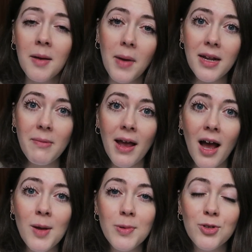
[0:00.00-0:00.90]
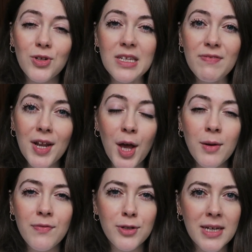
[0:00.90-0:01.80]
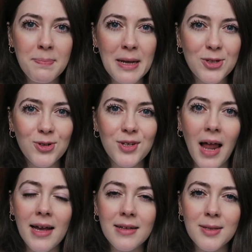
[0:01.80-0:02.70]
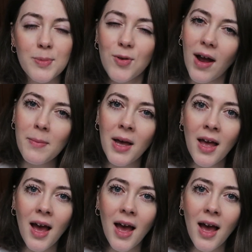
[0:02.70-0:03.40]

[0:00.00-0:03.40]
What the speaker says: But anyway, I hope you enjoyed this video. If you did, make sure to like it and subscribe,